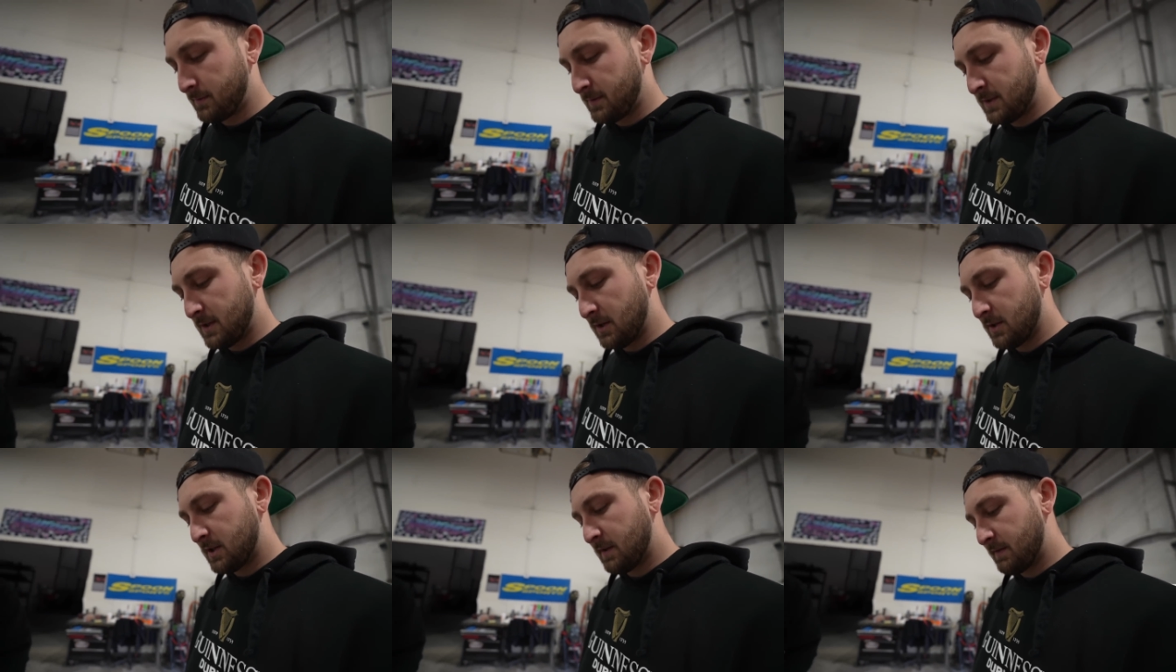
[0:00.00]

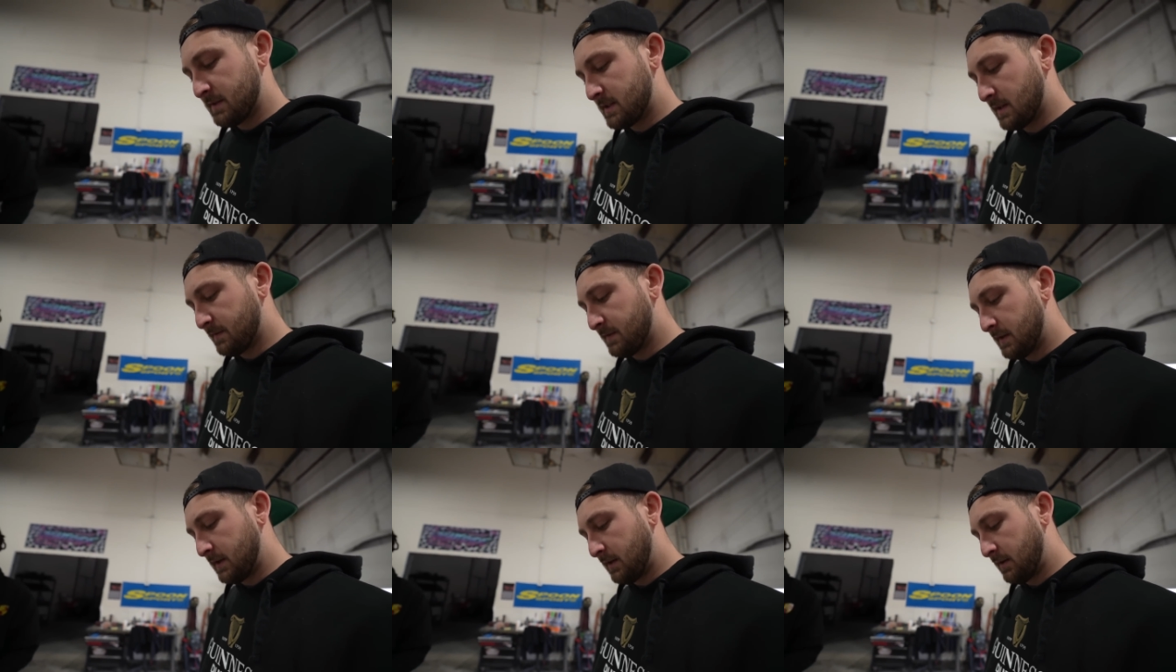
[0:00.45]
start shoving
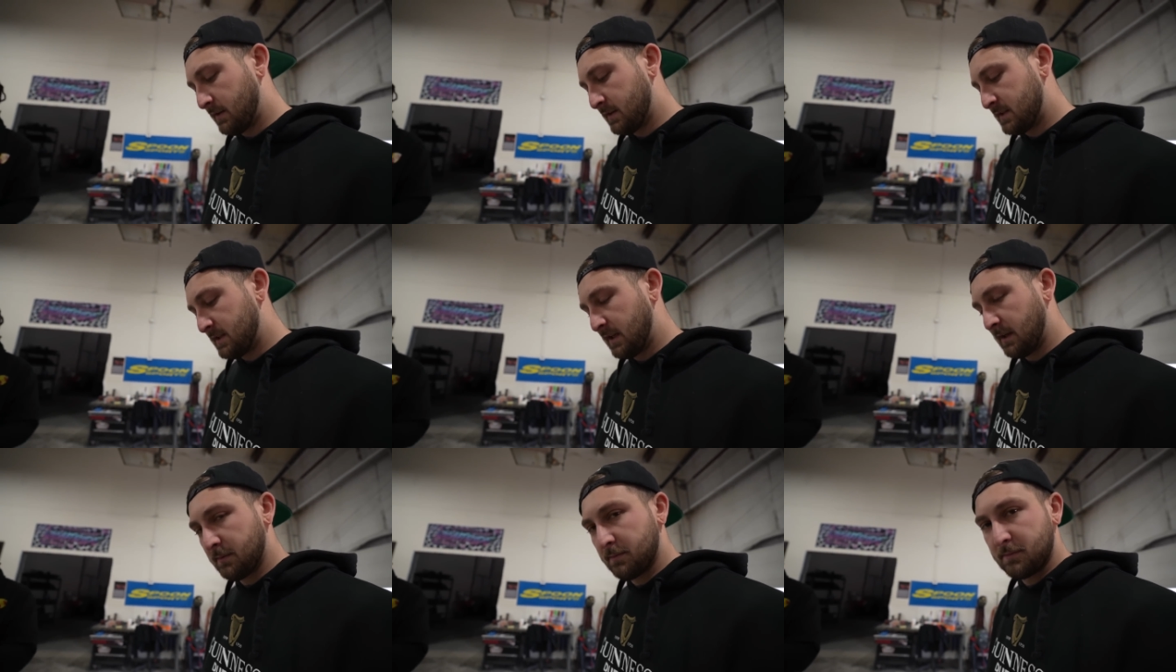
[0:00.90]
stuff in there and
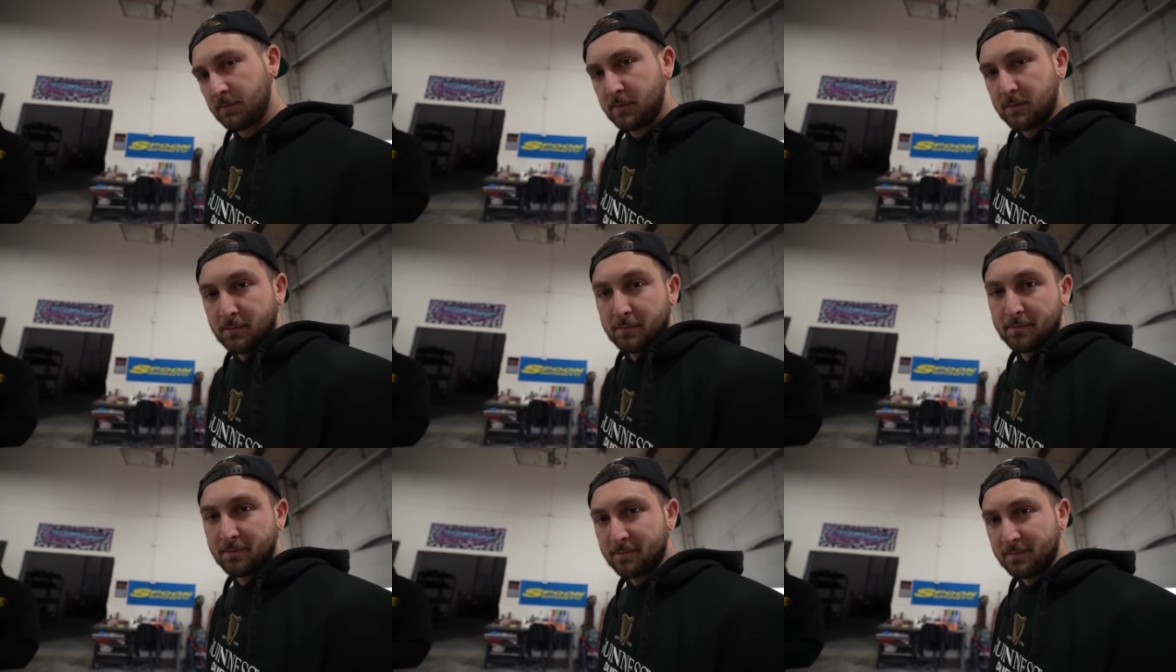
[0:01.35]
see
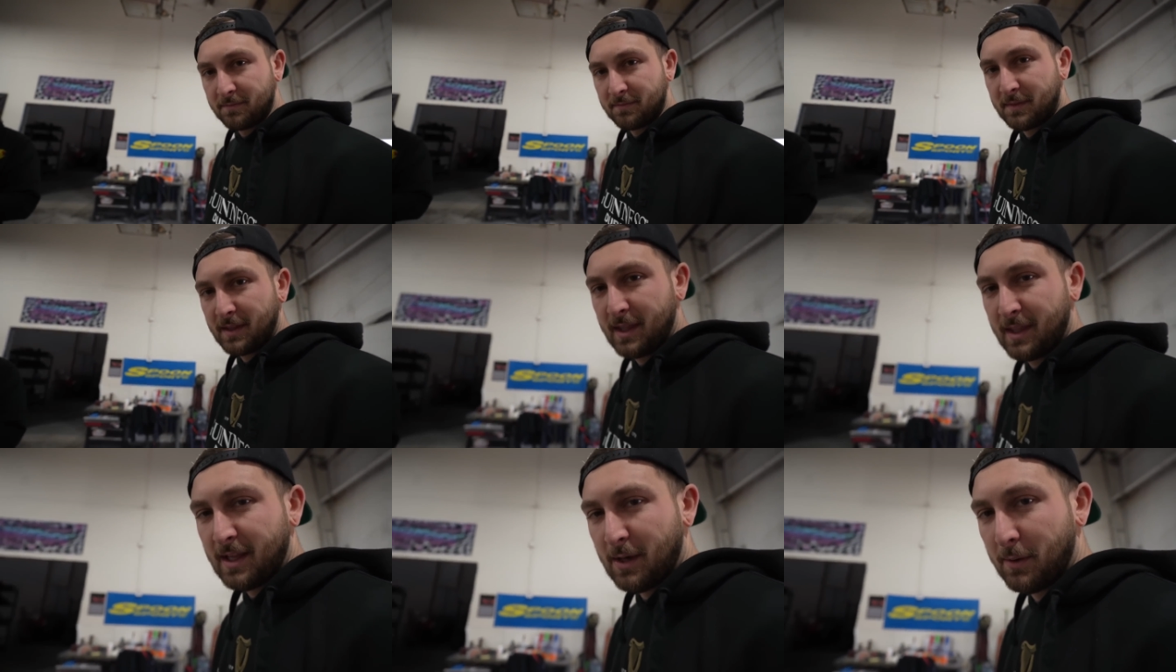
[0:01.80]

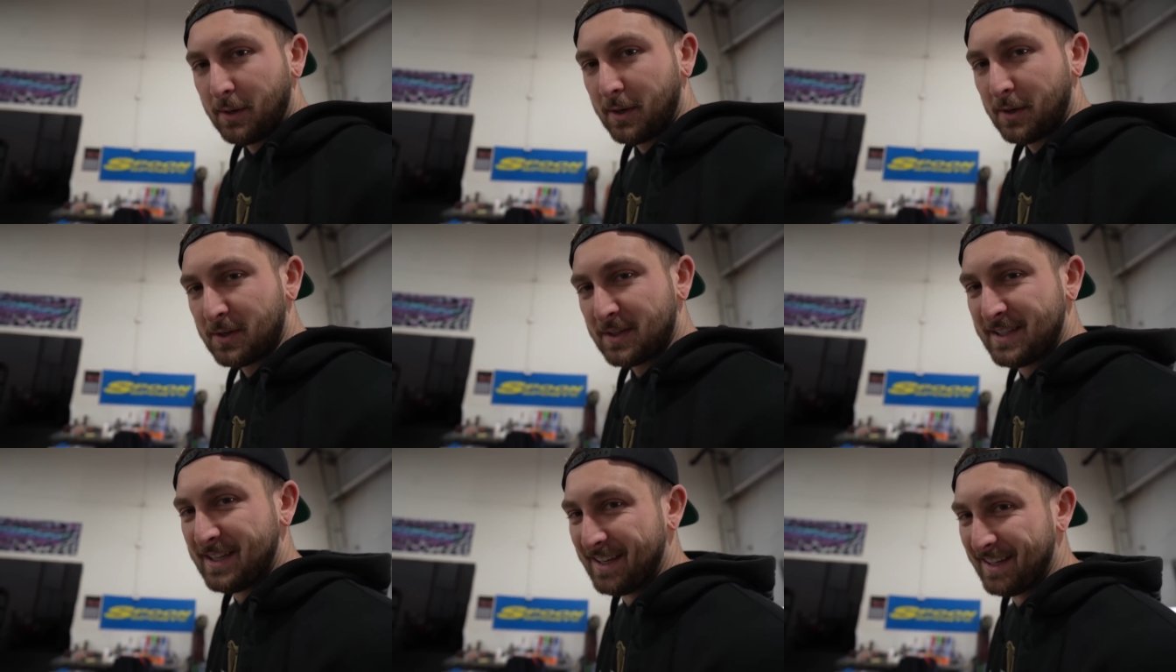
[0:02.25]
how it
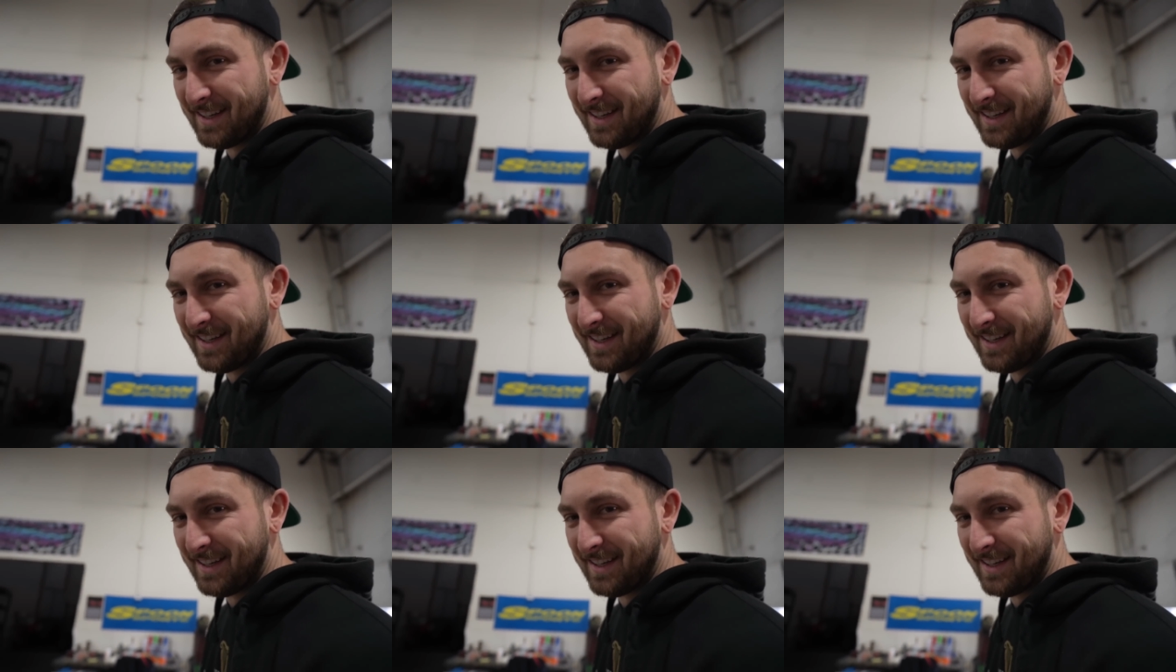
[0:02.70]
goes.